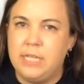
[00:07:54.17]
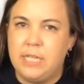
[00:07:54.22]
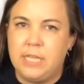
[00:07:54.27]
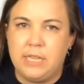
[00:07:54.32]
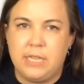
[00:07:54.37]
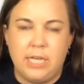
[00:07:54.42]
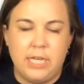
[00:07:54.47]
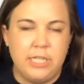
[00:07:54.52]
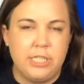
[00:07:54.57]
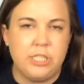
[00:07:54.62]

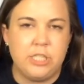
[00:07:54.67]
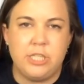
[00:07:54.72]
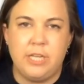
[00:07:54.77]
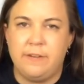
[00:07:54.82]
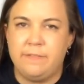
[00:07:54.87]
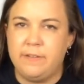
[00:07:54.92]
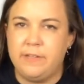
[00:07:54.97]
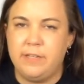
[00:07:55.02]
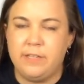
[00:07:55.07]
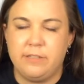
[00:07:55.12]
lunch,
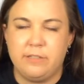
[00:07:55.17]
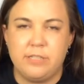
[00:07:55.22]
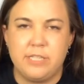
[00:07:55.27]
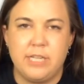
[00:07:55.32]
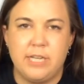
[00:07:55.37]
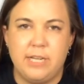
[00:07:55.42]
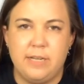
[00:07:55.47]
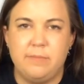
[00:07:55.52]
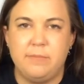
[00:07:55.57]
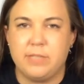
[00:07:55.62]
every other
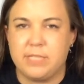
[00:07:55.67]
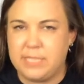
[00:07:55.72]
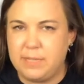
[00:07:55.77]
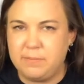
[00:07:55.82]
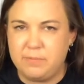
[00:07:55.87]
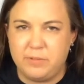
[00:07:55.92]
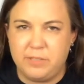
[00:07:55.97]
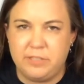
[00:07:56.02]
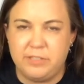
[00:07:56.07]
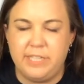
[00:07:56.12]
time
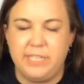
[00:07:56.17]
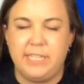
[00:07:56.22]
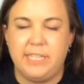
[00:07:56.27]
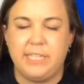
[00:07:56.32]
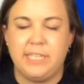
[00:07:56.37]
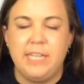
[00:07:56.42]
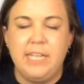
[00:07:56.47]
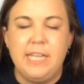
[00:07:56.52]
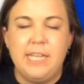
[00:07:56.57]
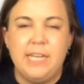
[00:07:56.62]
except when you're
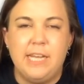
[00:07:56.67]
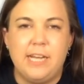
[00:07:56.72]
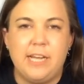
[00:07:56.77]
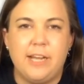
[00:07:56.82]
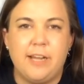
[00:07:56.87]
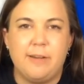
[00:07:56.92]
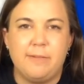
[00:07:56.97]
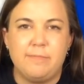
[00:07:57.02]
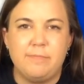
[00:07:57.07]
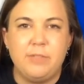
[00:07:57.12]
eating,
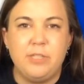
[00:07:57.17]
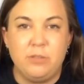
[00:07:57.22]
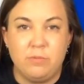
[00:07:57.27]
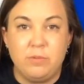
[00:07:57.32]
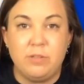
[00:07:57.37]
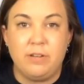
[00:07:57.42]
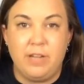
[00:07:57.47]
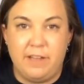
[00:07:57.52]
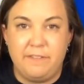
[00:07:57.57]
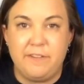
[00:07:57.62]
you
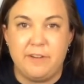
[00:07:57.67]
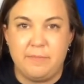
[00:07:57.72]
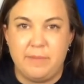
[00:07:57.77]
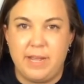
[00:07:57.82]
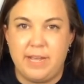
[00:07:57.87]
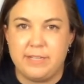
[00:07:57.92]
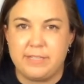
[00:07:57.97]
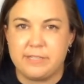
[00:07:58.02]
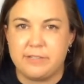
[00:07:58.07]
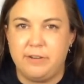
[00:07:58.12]
will have your
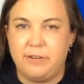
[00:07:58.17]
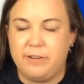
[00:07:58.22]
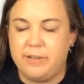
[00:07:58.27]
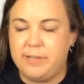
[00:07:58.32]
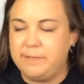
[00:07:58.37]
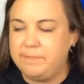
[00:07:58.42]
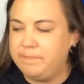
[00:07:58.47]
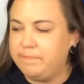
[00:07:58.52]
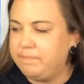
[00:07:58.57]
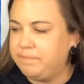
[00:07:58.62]
mask
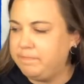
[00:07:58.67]
on.